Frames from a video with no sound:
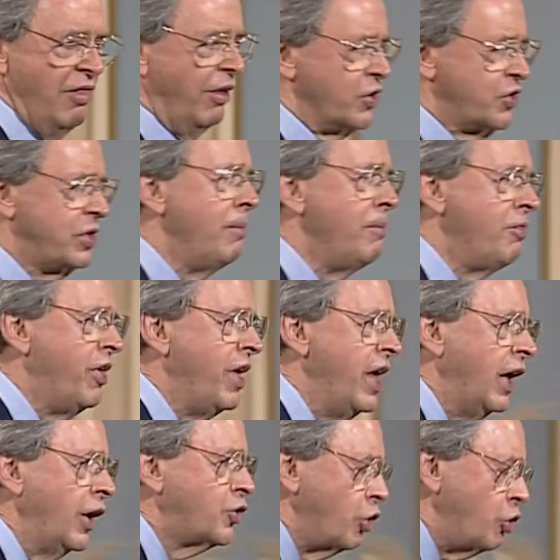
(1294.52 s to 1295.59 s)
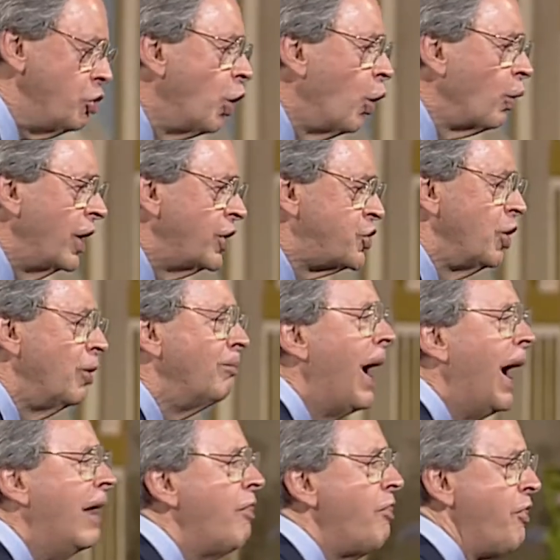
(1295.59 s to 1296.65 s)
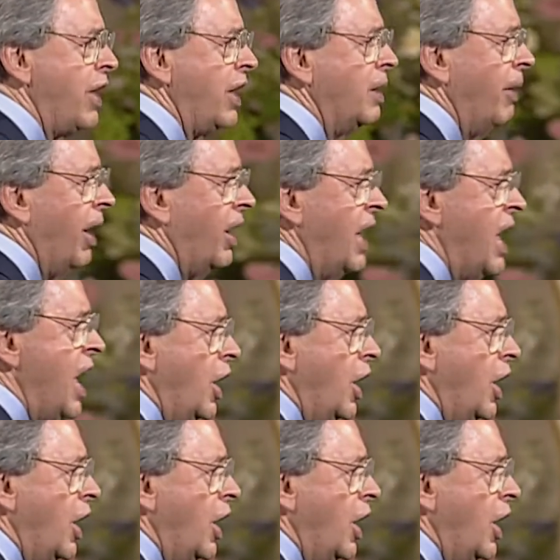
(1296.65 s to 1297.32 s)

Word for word: There's some things you don't let your mind think about.